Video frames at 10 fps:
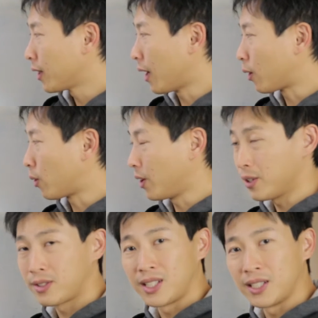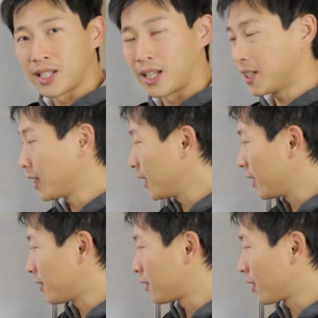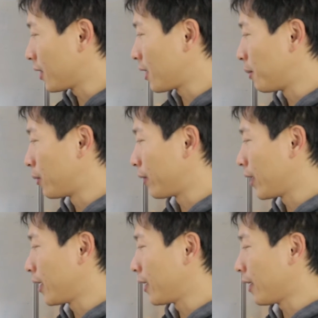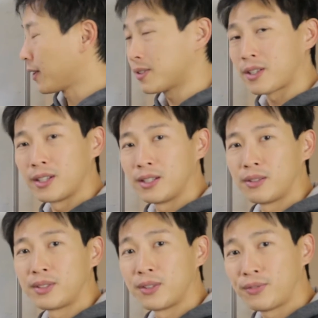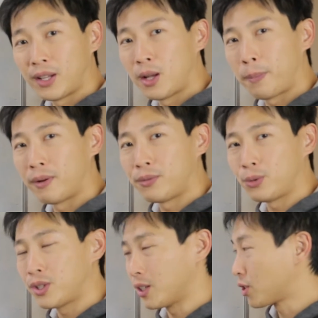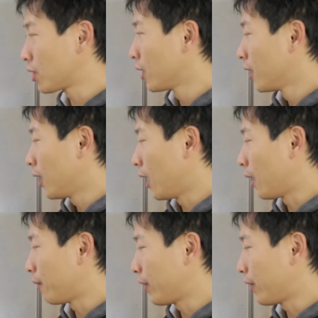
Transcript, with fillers: across these LEDs it's gonna come over here and it's gonna de develop a voltage uh,